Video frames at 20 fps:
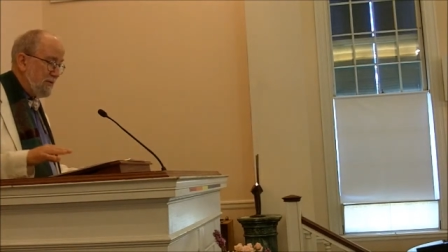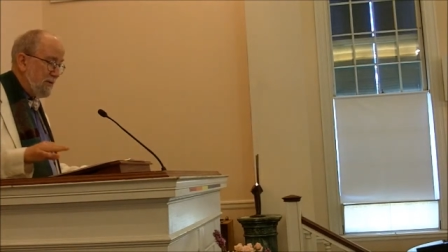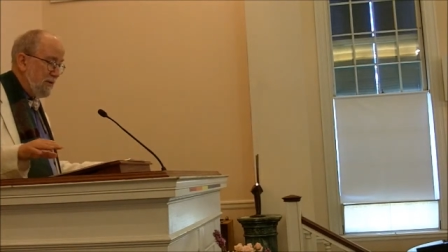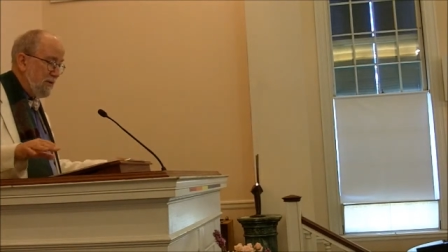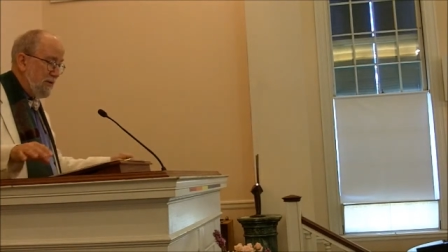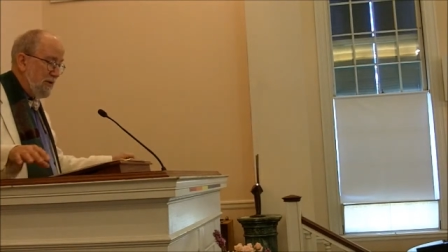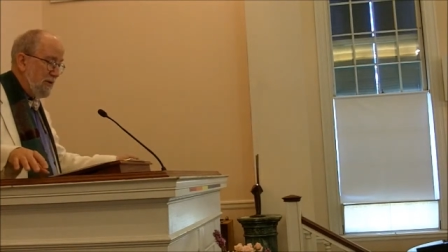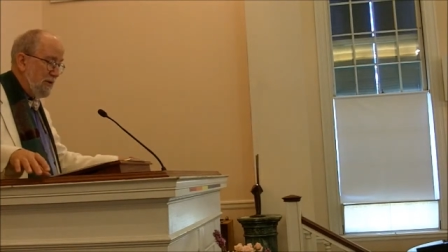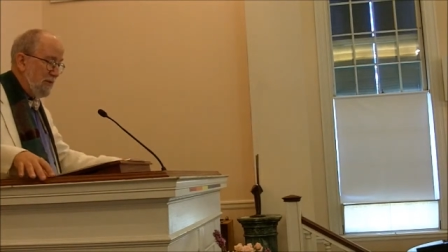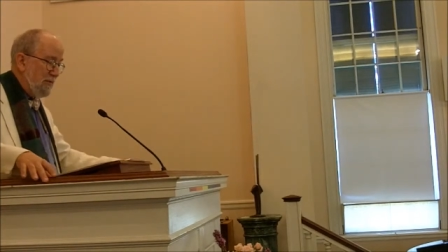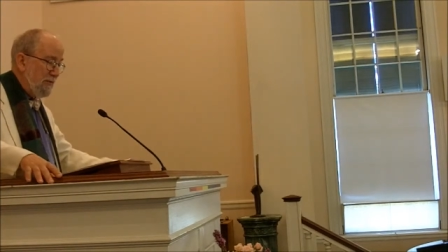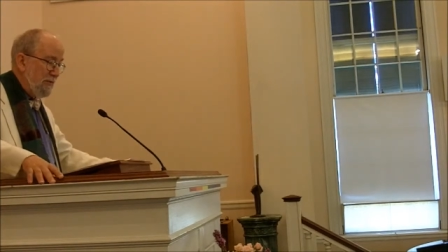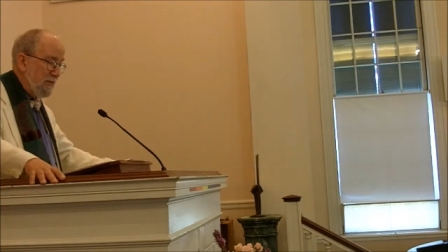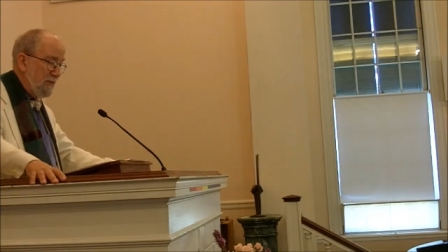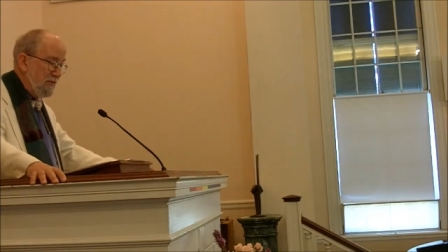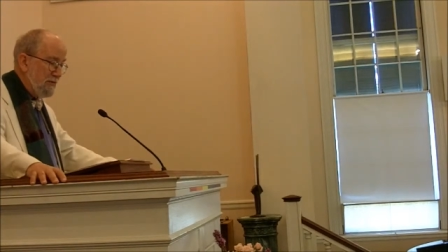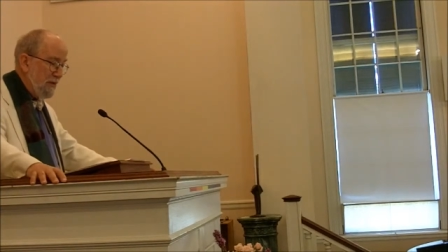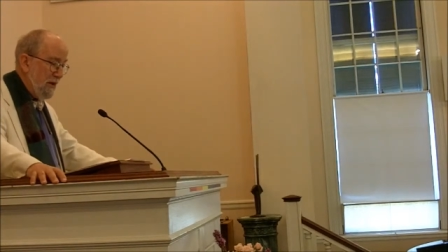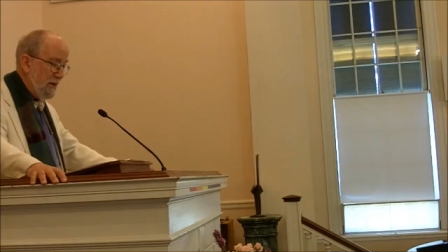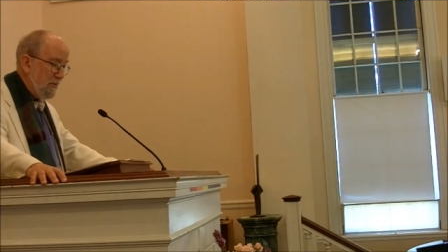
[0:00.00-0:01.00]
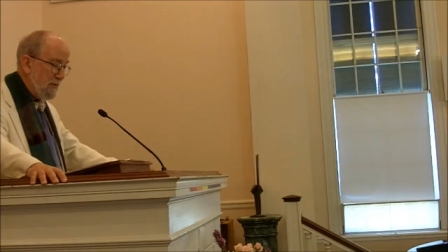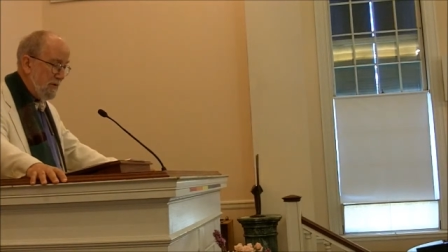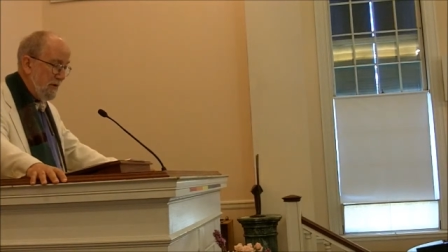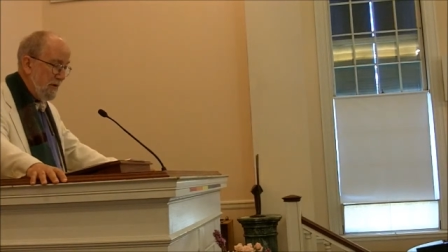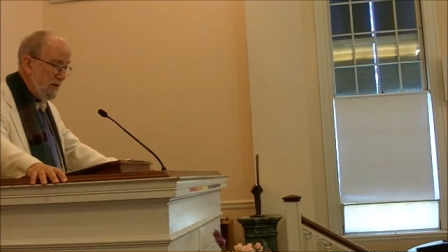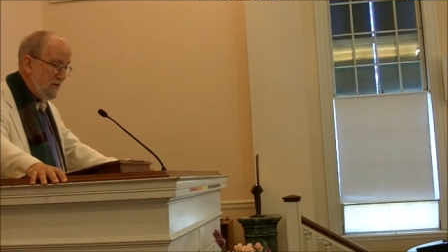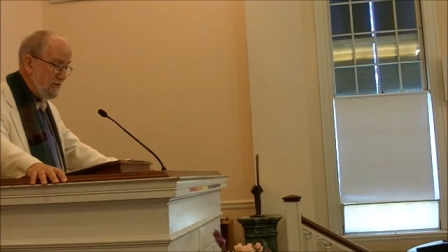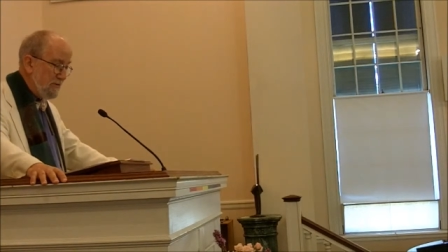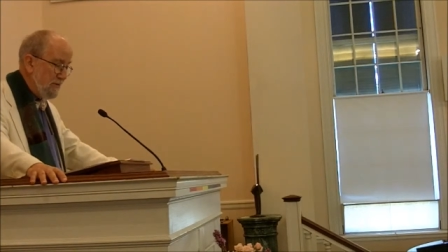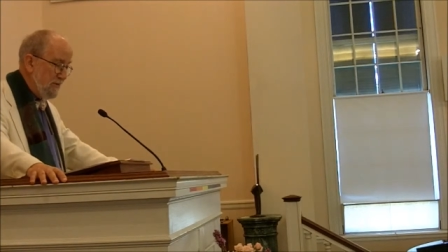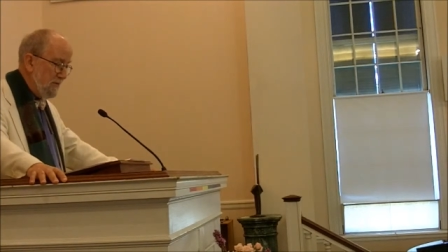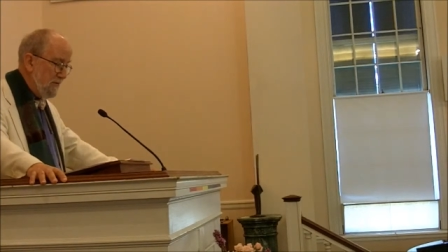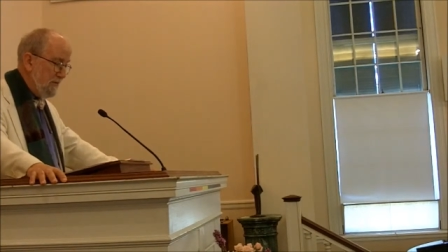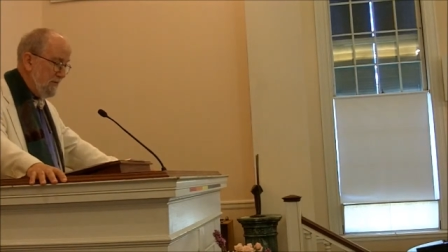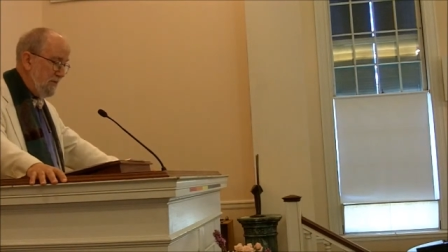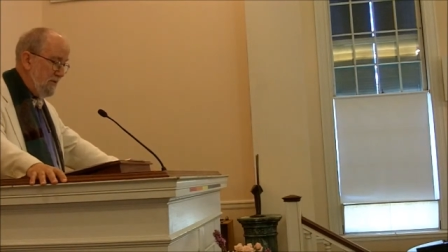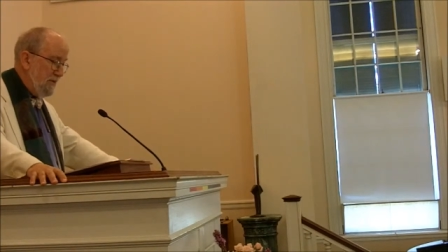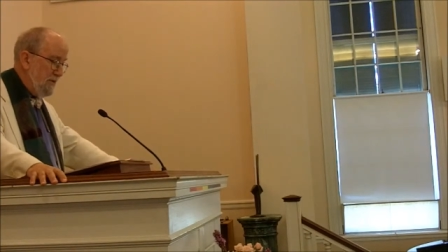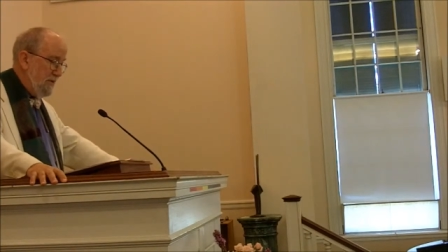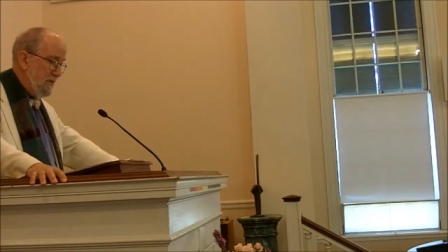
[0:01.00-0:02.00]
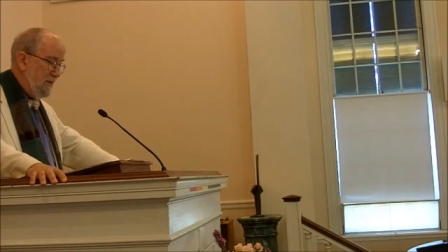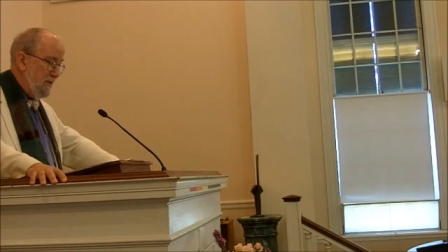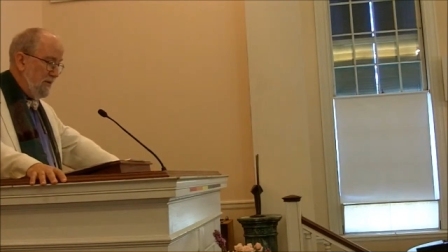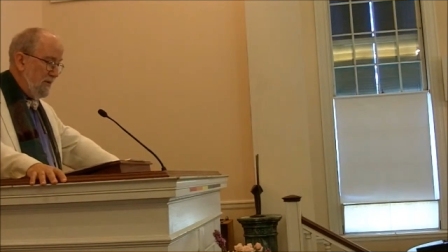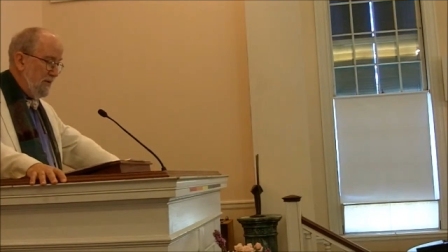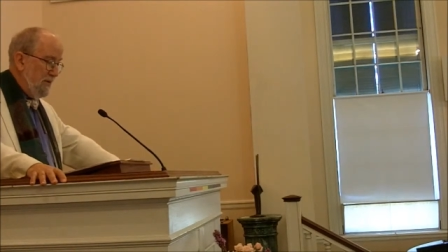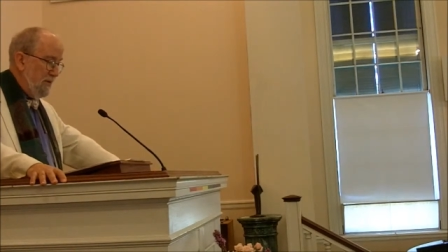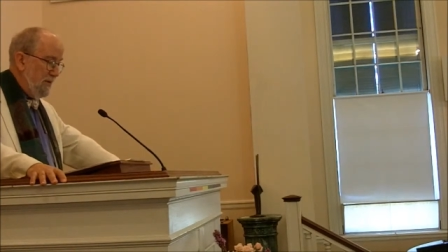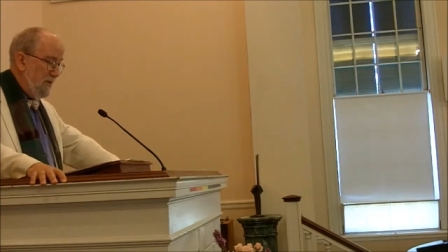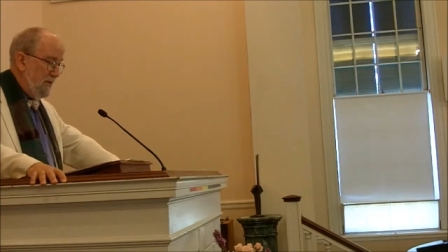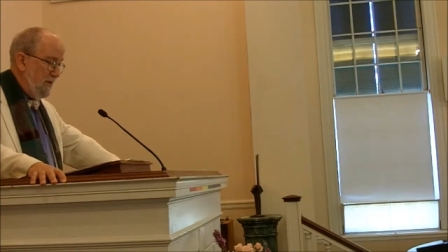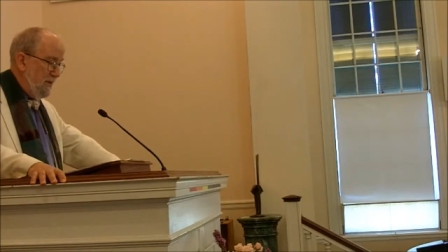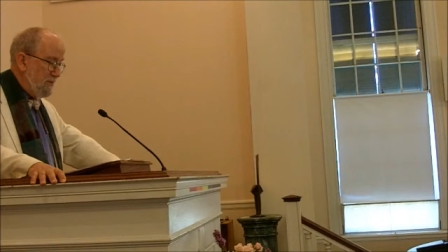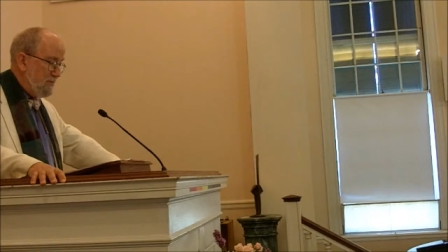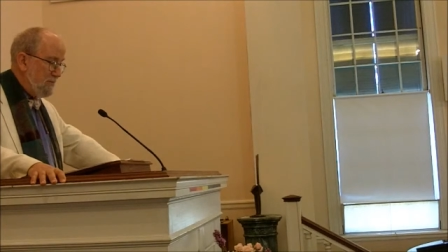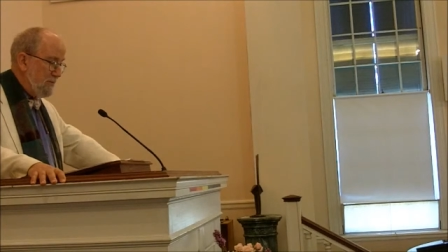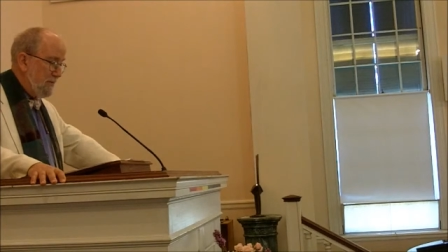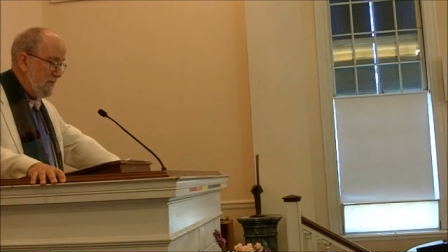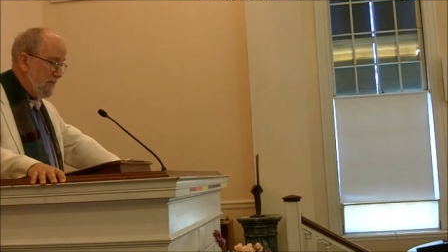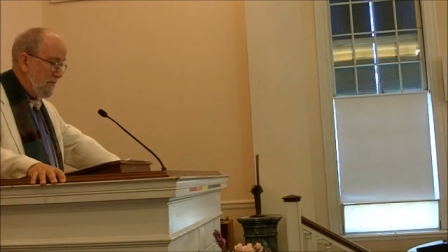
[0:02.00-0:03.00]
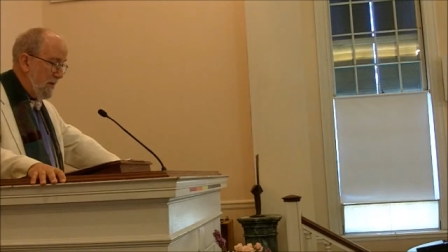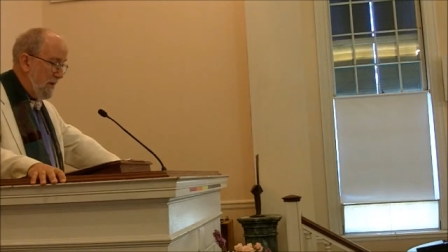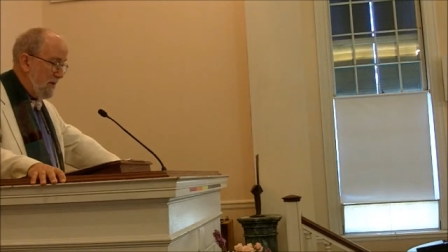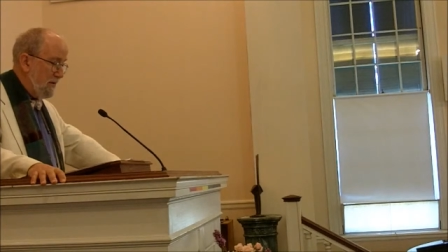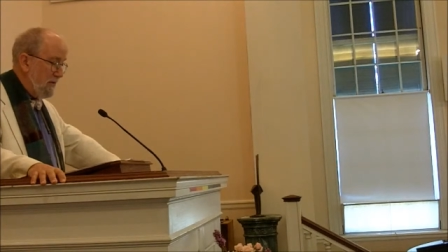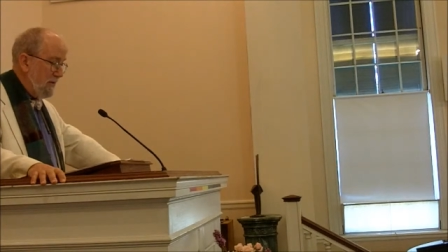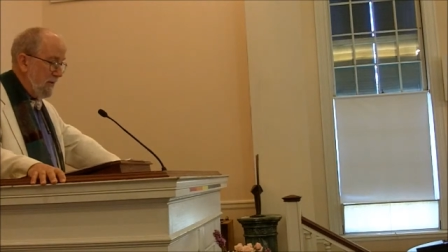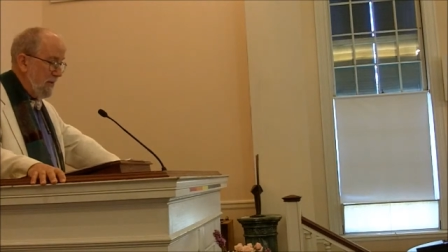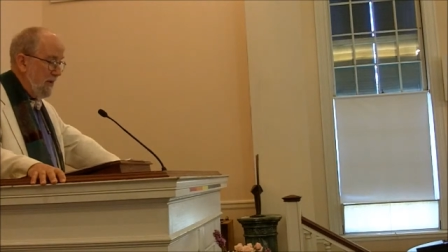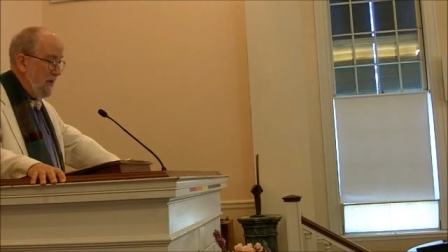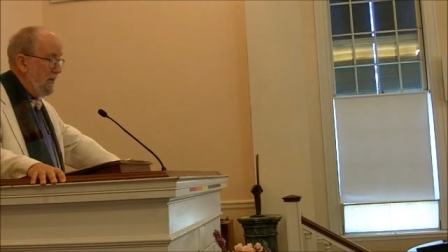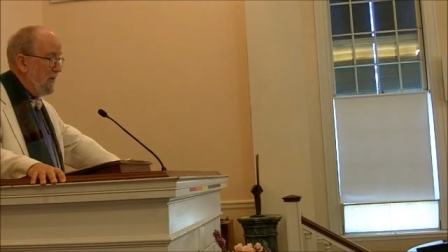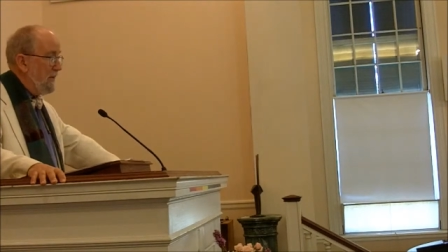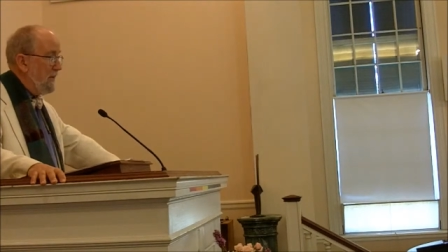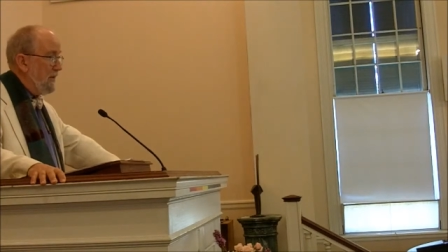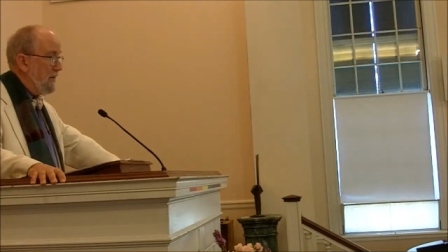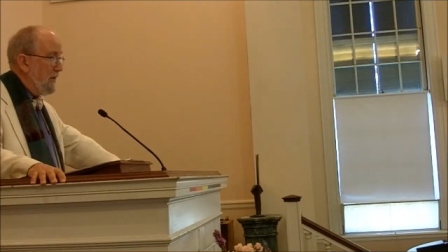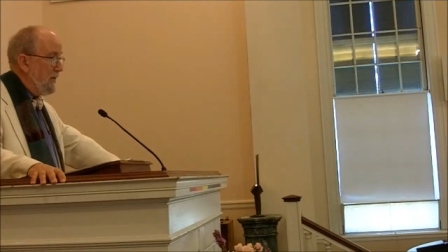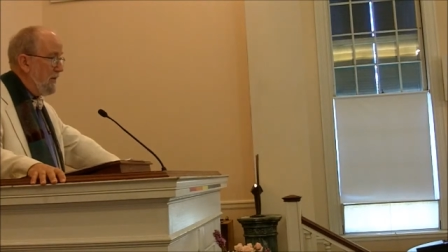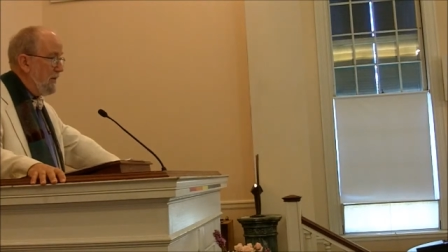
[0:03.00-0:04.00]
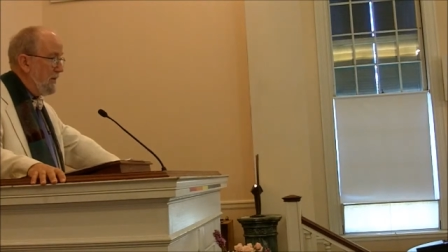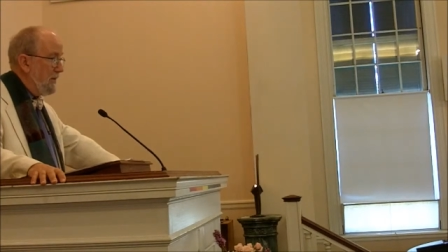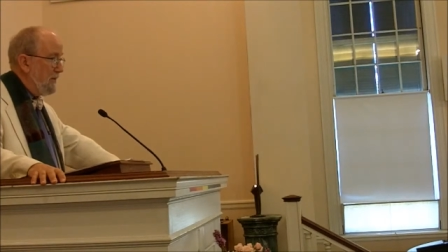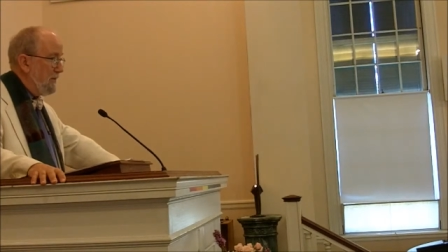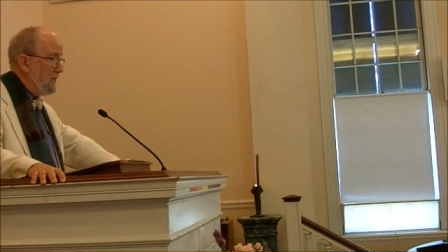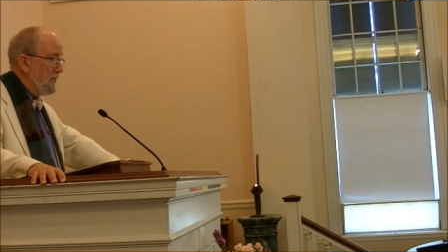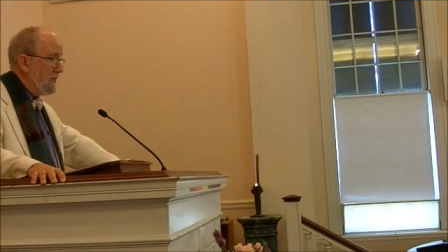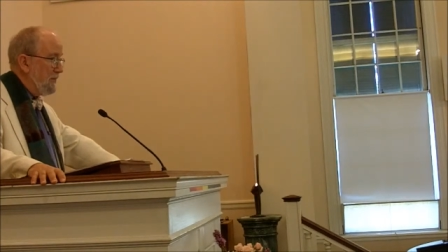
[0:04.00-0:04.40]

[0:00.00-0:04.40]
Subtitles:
the worldview of domination is profoundly alienating,